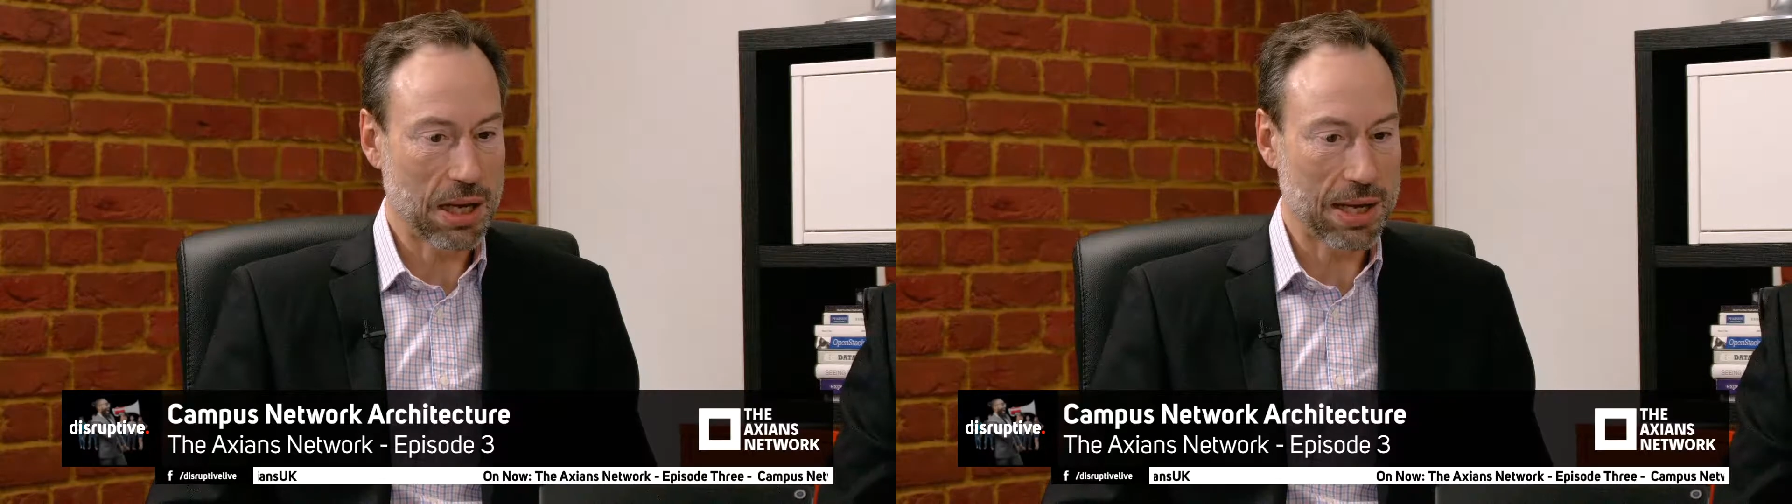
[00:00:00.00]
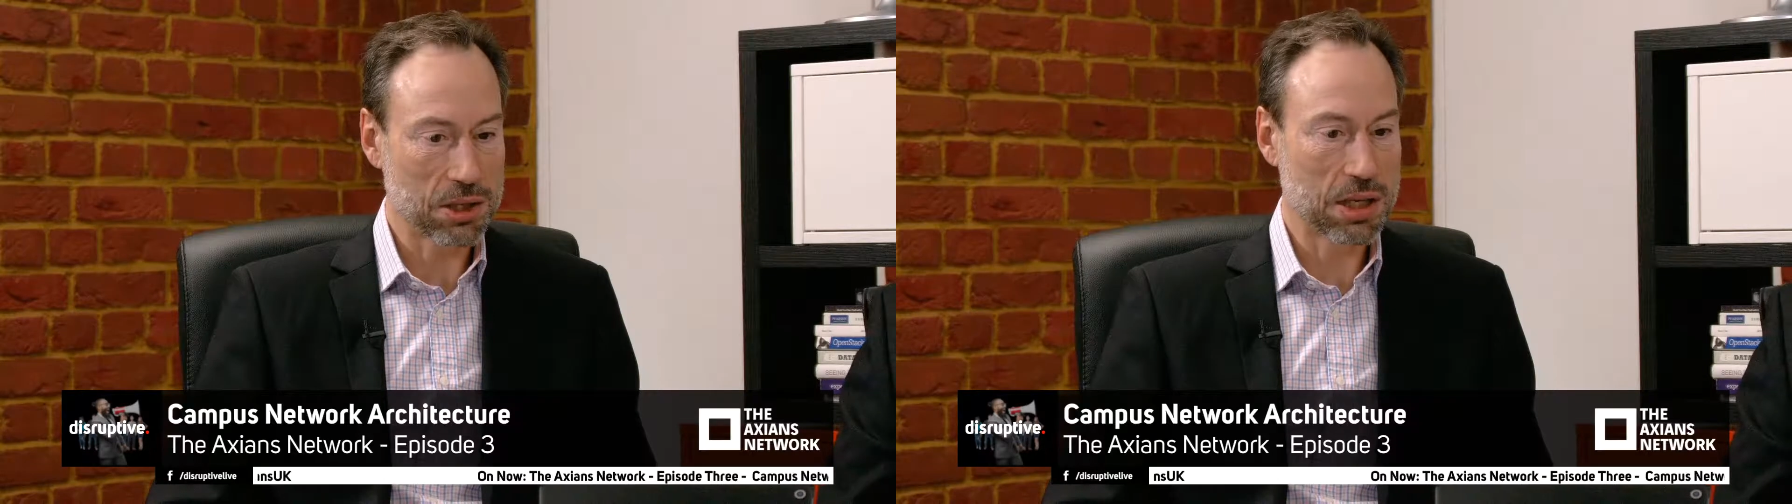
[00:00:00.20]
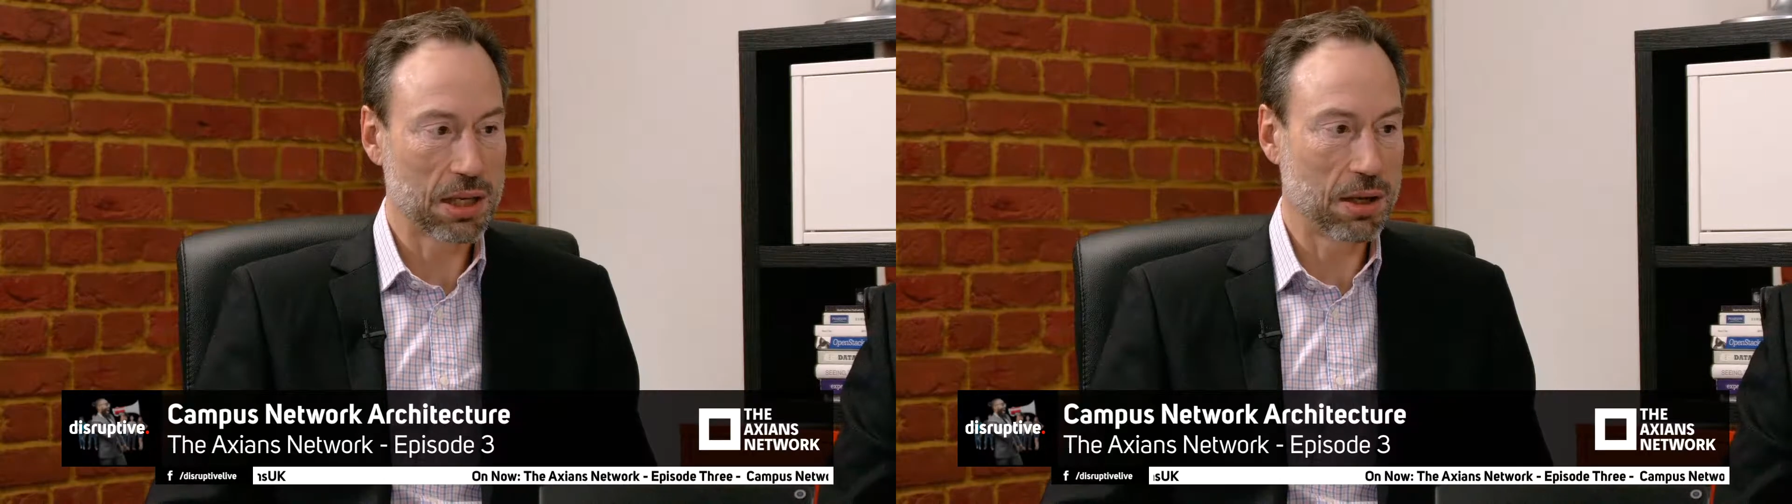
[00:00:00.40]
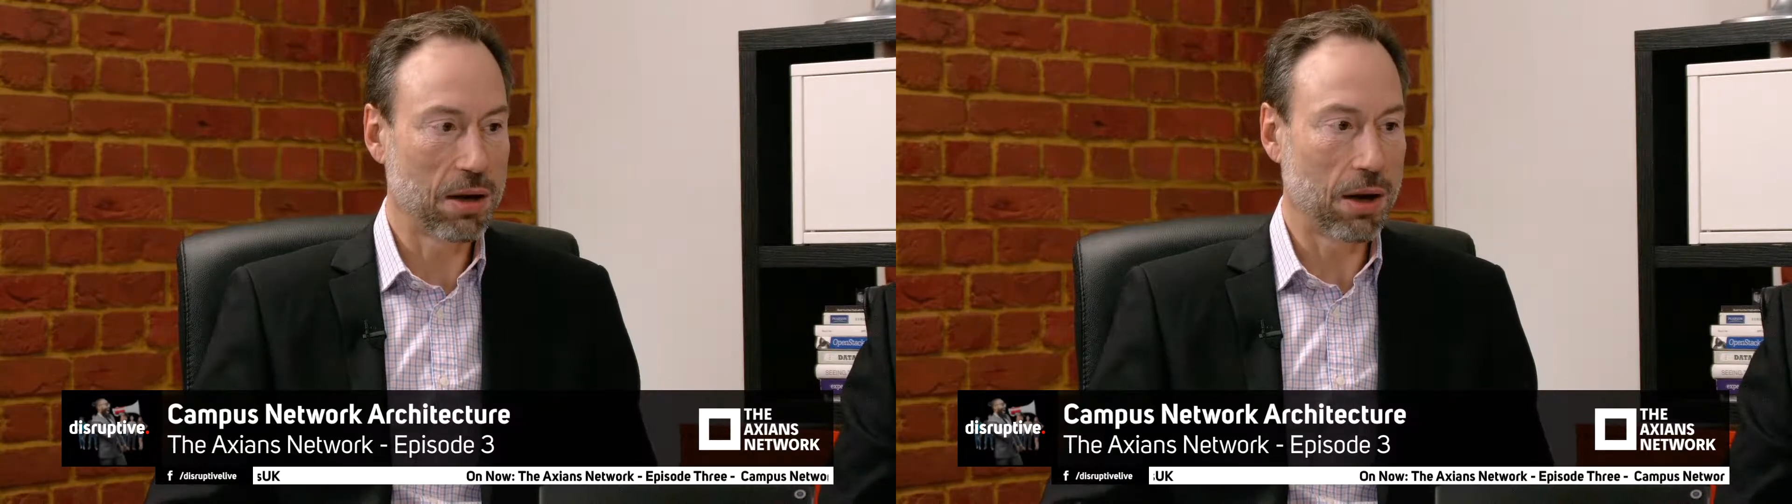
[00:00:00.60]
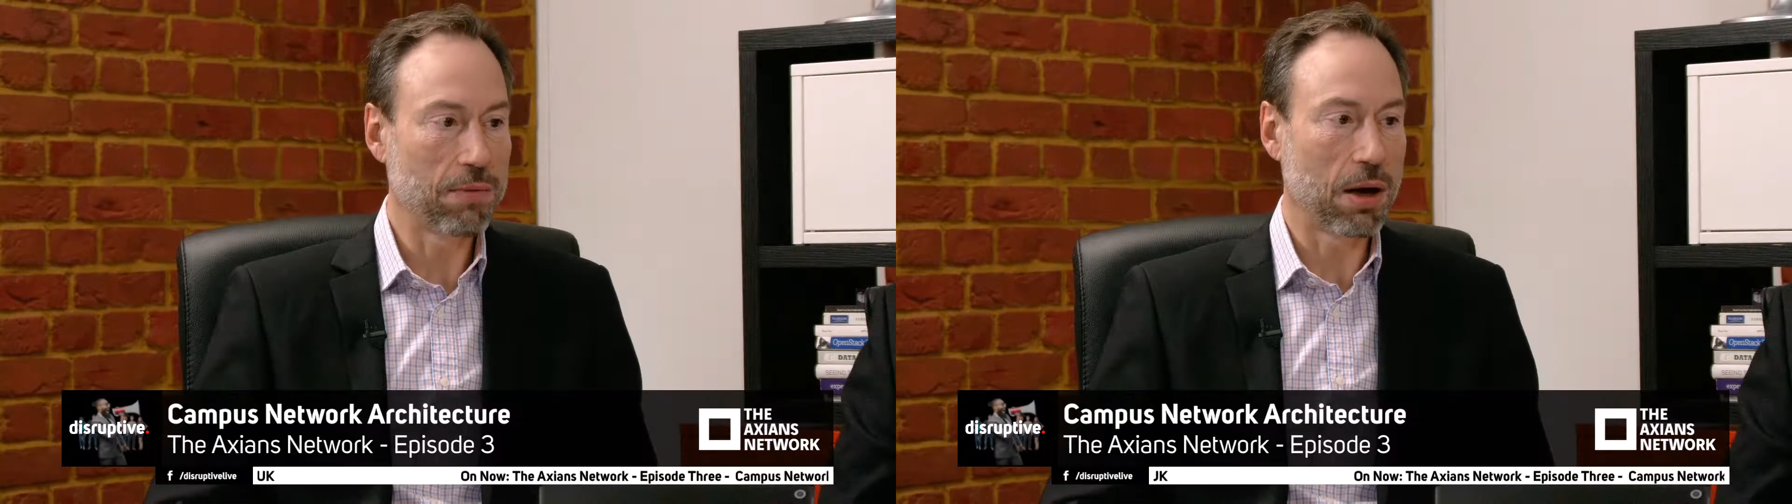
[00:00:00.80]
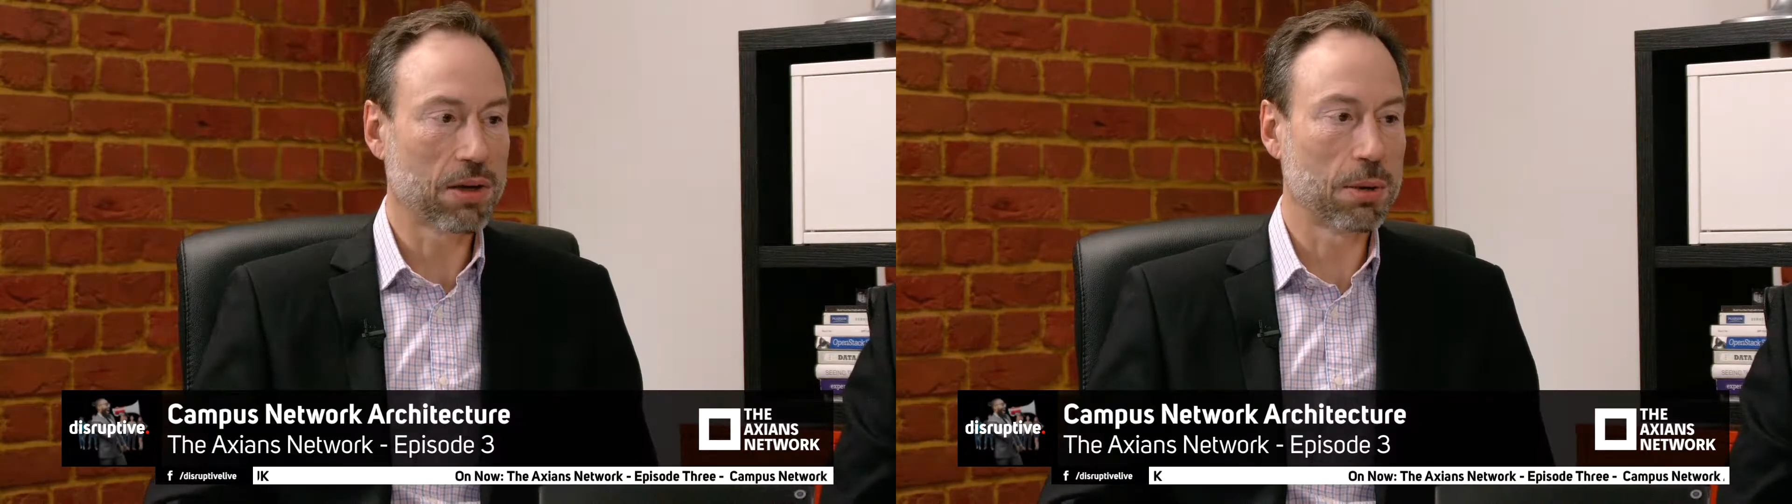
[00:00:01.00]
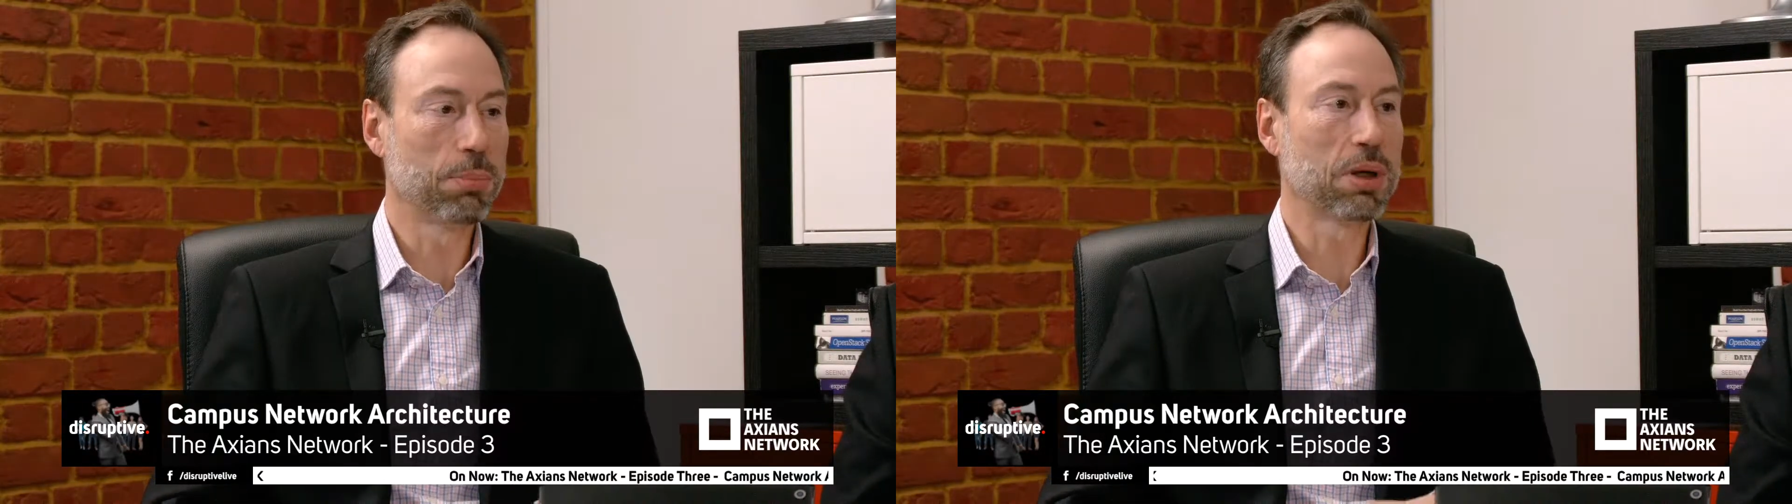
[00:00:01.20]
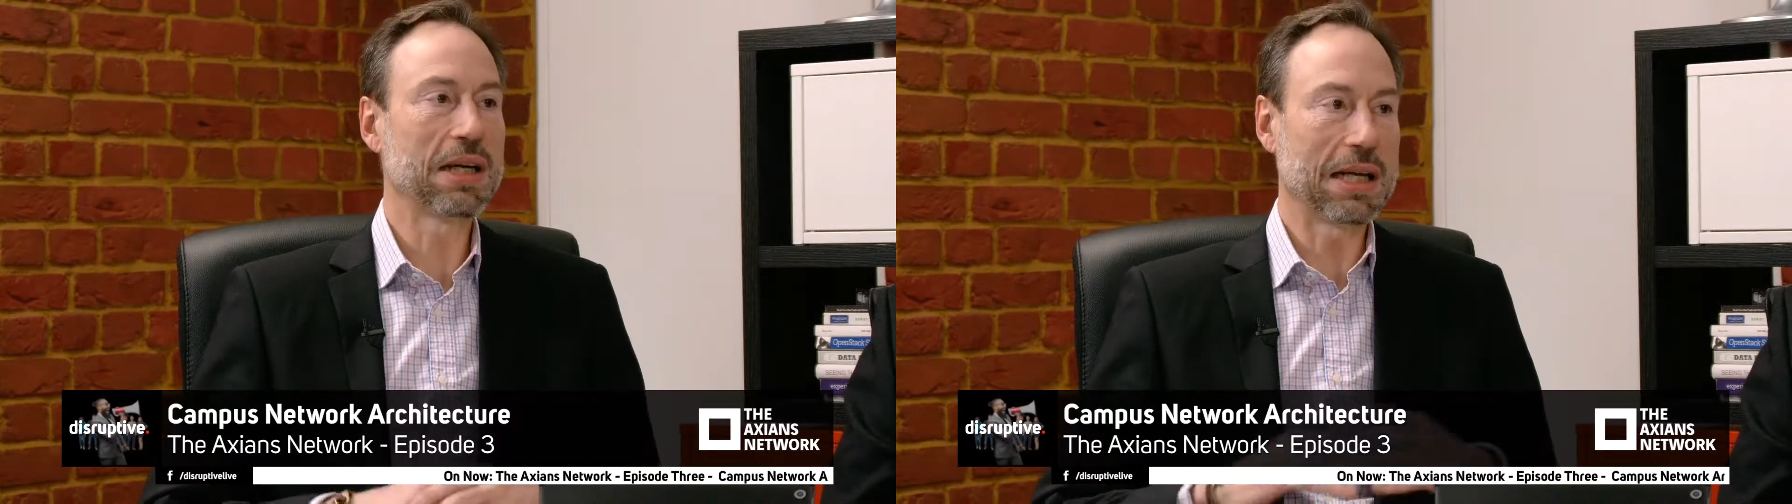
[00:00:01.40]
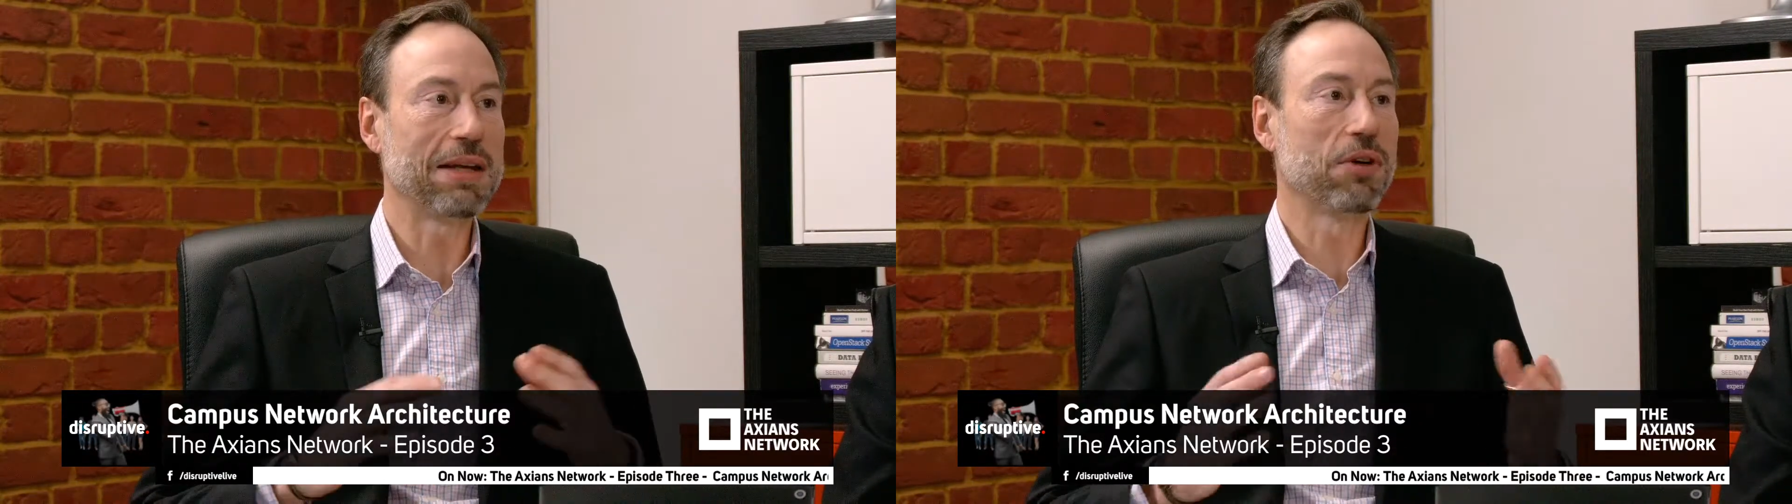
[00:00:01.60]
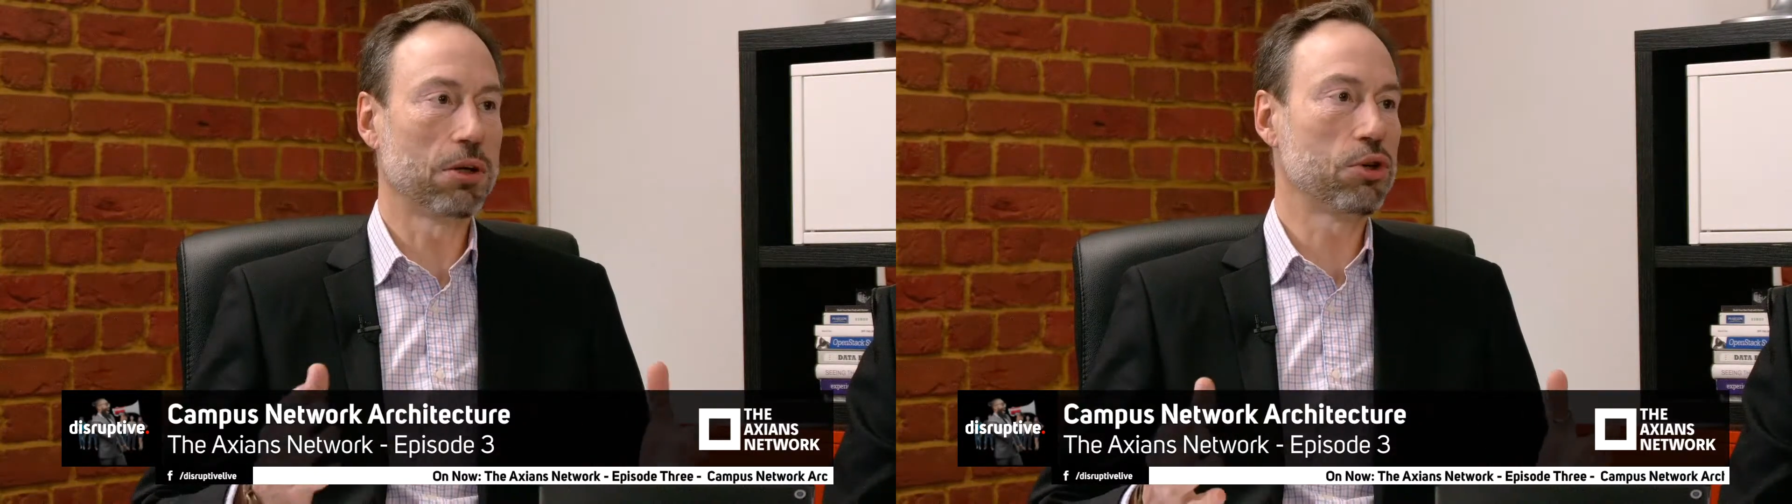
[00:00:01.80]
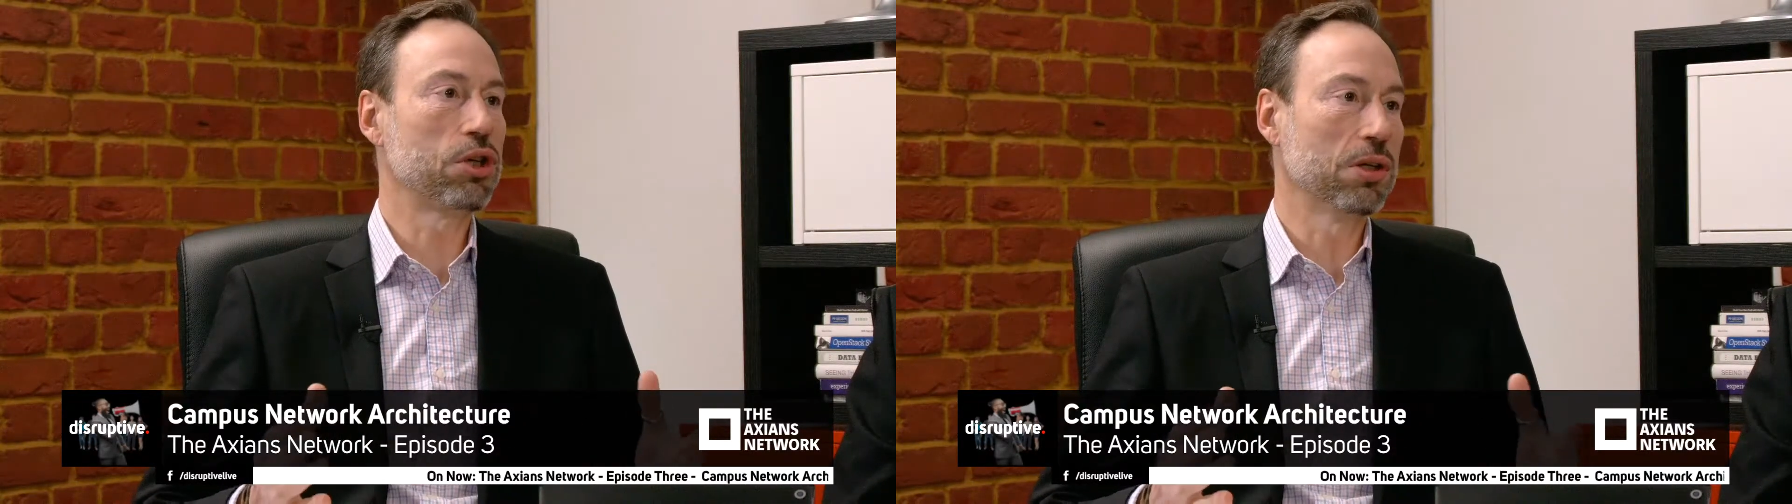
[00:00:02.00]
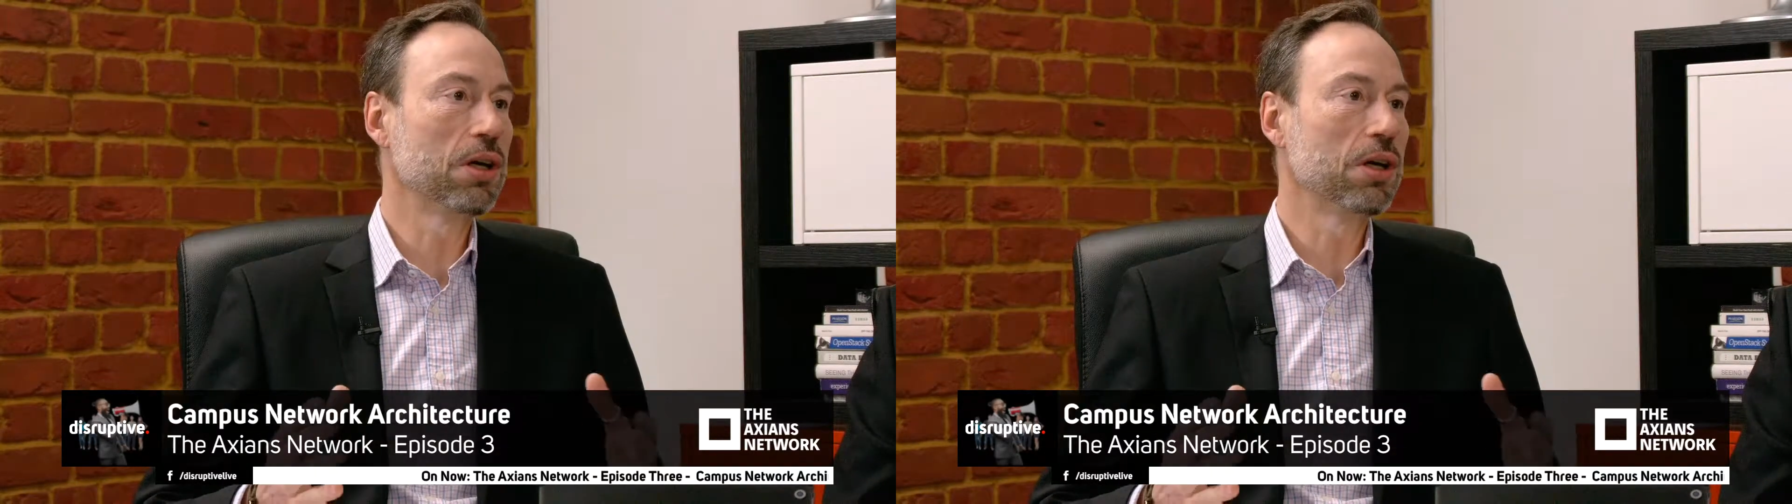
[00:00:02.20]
actually a complete evolution